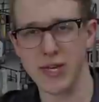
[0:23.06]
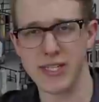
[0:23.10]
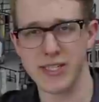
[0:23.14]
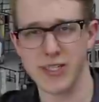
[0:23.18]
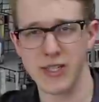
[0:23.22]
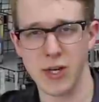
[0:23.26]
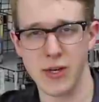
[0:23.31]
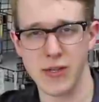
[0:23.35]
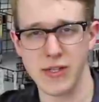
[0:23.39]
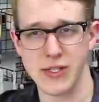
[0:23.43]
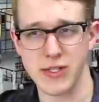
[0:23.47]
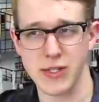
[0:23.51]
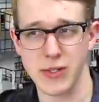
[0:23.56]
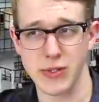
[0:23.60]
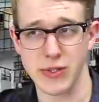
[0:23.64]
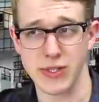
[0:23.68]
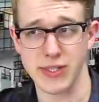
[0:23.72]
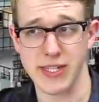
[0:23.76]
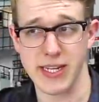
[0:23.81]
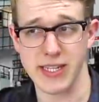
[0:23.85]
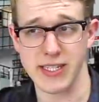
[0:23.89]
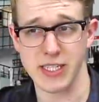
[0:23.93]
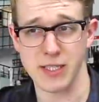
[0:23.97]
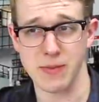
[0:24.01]
guys know, this
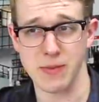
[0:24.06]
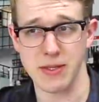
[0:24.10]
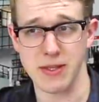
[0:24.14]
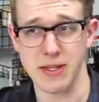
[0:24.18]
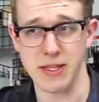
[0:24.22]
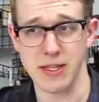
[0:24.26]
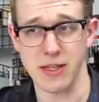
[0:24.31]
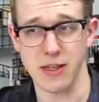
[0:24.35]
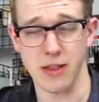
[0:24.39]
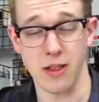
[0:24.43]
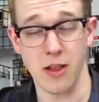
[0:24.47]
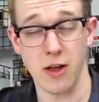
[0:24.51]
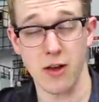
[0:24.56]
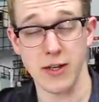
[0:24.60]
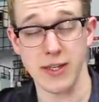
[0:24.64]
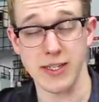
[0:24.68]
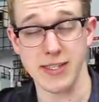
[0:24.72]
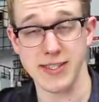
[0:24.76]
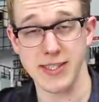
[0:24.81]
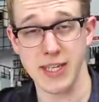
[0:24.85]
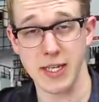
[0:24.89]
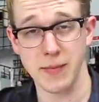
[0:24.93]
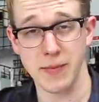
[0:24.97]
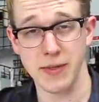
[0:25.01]
usually tends to be the
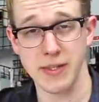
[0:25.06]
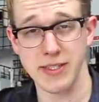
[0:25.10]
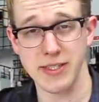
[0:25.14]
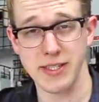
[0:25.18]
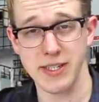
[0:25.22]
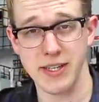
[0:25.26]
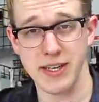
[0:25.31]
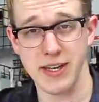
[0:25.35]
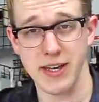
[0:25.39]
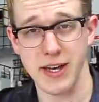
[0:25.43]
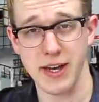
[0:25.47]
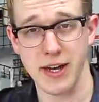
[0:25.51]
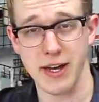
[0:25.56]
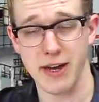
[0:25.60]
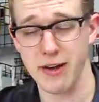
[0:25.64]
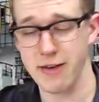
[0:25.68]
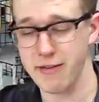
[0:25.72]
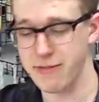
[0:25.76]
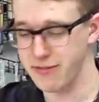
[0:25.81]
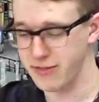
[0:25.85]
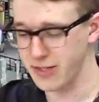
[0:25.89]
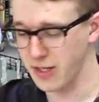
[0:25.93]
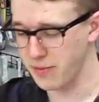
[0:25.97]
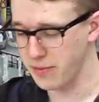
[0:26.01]
longest segment
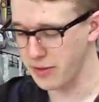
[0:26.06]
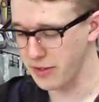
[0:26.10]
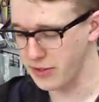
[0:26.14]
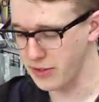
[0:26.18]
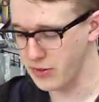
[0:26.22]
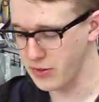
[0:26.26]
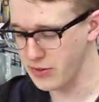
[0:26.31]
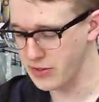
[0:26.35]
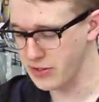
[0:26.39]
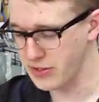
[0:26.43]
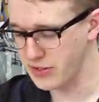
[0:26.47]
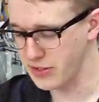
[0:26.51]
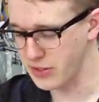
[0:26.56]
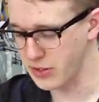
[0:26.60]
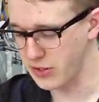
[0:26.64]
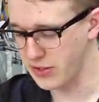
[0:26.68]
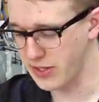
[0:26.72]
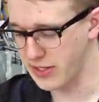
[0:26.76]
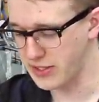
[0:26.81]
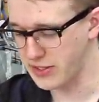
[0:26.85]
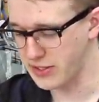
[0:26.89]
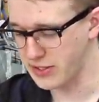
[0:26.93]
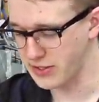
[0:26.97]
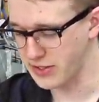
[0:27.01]
of Gunpla News, so
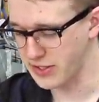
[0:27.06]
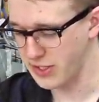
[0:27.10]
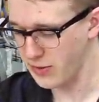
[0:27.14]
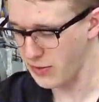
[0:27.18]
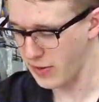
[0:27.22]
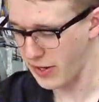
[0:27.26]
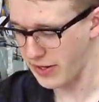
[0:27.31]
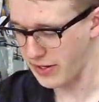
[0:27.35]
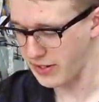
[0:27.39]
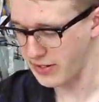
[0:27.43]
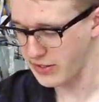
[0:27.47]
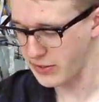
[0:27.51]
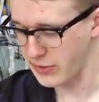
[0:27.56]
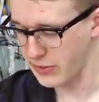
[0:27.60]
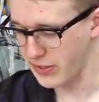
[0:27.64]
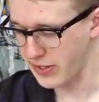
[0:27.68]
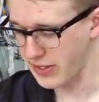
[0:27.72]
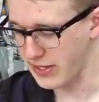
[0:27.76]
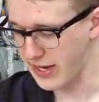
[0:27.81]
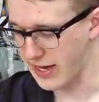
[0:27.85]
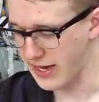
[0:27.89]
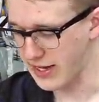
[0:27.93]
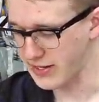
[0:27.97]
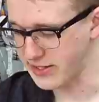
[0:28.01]
let's just get right into
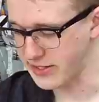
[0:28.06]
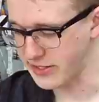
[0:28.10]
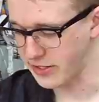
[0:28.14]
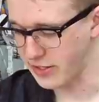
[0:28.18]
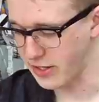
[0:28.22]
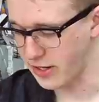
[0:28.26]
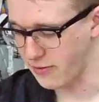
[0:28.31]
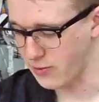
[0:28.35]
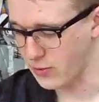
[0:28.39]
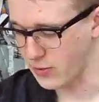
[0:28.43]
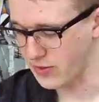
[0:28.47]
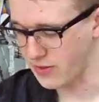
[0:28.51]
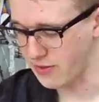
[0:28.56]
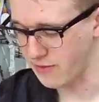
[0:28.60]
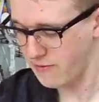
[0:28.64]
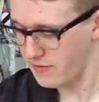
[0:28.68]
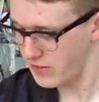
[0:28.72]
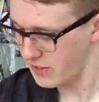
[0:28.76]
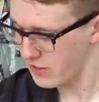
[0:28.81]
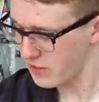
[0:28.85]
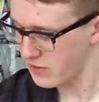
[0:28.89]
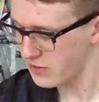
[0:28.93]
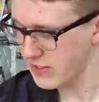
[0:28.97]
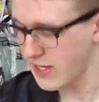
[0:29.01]
it and start off with the
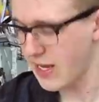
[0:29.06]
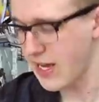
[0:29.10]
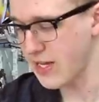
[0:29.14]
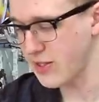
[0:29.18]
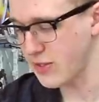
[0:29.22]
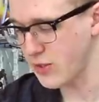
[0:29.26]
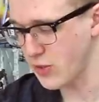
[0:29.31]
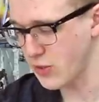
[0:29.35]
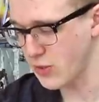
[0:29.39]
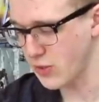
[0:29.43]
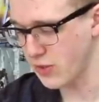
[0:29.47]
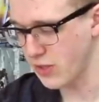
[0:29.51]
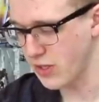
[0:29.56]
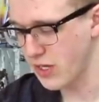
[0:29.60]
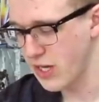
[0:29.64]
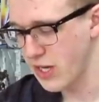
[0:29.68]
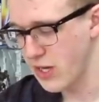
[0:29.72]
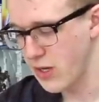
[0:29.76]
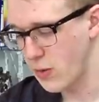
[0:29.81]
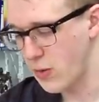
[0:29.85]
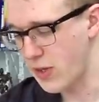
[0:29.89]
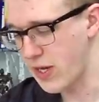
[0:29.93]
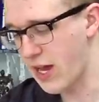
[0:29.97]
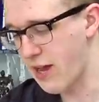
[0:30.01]
figures. As usual,
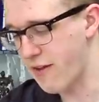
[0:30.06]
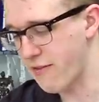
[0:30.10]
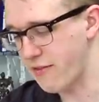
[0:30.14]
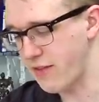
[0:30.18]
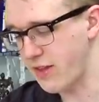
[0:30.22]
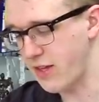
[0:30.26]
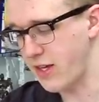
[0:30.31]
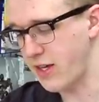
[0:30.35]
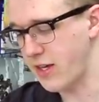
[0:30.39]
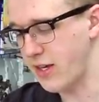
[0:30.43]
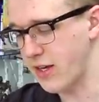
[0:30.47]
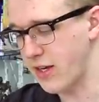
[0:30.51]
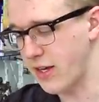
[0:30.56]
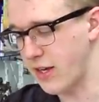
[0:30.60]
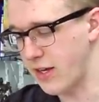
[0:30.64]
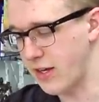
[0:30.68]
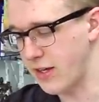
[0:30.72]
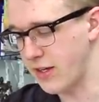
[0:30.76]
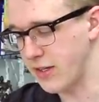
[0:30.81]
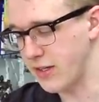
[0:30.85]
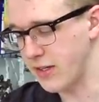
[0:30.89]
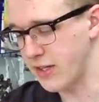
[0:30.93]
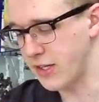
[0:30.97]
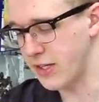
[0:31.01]
we have the
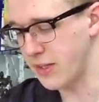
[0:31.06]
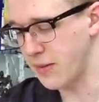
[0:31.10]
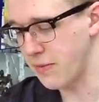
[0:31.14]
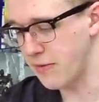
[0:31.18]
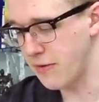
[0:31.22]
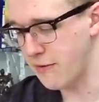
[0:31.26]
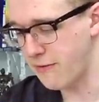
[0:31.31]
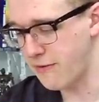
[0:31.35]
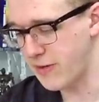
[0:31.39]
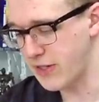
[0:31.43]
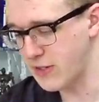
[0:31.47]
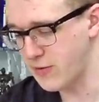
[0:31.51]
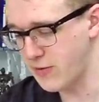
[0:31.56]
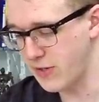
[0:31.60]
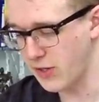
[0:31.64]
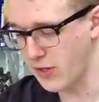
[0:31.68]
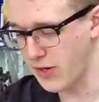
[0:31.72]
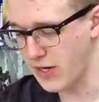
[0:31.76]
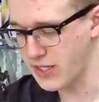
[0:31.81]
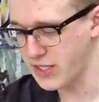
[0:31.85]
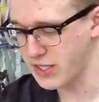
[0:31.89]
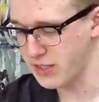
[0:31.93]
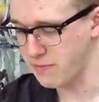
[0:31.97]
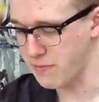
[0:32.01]
uh, Gundam Fixed
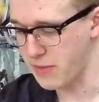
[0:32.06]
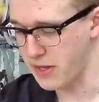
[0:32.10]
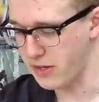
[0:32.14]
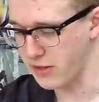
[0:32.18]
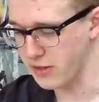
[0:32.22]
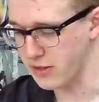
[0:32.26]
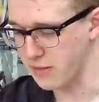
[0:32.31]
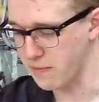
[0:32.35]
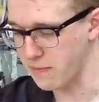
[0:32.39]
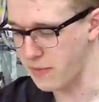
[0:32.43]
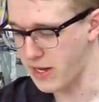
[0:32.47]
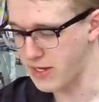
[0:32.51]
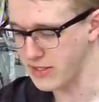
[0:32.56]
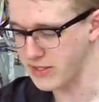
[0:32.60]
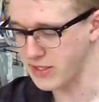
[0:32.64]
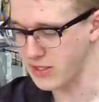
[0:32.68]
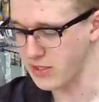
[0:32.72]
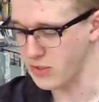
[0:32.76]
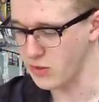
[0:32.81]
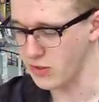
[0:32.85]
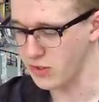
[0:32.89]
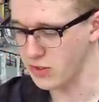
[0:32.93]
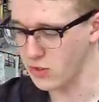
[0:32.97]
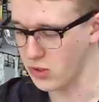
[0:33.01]
Figuration Metal Composite
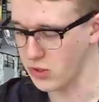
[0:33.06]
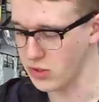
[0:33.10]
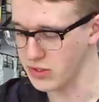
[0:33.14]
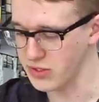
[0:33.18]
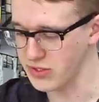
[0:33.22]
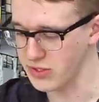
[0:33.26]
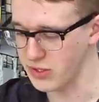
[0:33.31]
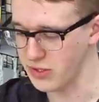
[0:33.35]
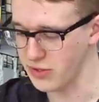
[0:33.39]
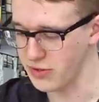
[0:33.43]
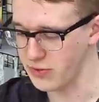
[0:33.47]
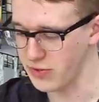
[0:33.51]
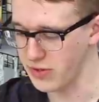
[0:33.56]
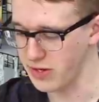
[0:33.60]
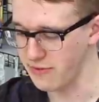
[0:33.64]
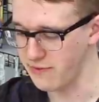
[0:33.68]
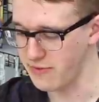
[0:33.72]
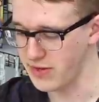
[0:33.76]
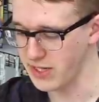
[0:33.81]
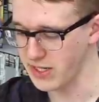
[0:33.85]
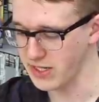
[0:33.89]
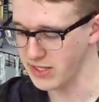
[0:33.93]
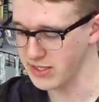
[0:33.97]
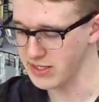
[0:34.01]
Unicorn zero three
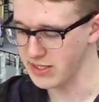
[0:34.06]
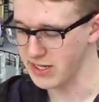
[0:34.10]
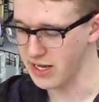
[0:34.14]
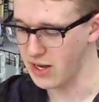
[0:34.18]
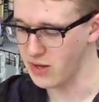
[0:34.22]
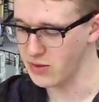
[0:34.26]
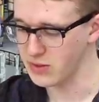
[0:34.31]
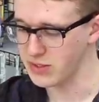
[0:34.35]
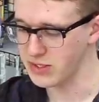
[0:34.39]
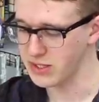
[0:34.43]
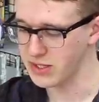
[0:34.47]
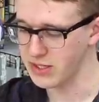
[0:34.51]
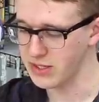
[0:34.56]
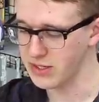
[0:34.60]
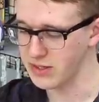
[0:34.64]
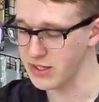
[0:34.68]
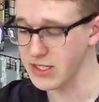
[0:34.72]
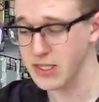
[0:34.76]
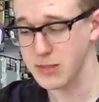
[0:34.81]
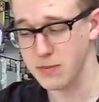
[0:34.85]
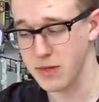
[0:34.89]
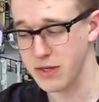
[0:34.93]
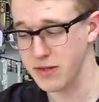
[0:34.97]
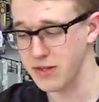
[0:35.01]
Phoenix out
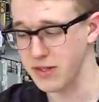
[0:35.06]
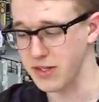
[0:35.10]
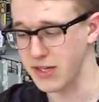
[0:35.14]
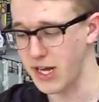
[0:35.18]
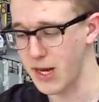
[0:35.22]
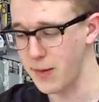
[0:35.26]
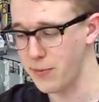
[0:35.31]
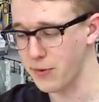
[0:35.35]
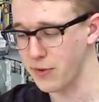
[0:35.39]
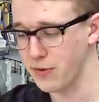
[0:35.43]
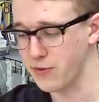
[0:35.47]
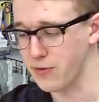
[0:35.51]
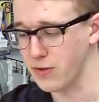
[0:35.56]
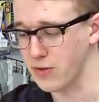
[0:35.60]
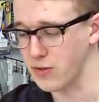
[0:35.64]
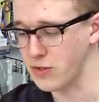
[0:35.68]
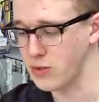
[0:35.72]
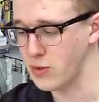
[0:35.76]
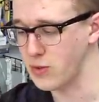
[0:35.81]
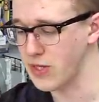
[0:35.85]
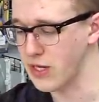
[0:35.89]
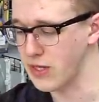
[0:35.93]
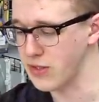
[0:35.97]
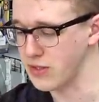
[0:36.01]
this month in April for
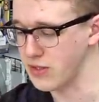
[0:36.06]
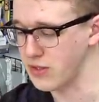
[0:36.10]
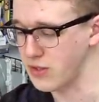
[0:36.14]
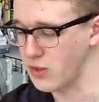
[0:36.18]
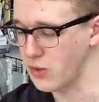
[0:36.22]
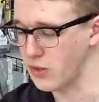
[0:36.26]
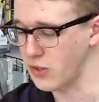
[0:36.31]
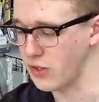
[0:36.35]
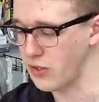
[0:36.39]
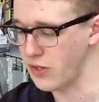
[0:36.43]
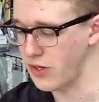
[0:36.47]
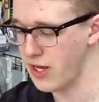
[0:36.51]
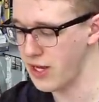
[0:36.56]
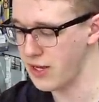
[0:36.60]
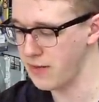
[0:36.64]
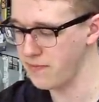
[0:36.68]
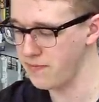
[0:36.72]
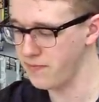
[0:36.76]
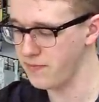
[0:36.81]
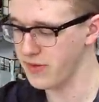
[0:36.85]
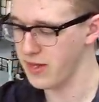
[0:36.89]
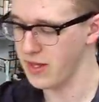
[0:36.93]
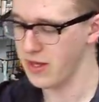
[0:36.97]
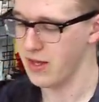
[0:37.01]
two thousand two hundred
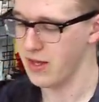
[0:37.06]
yen.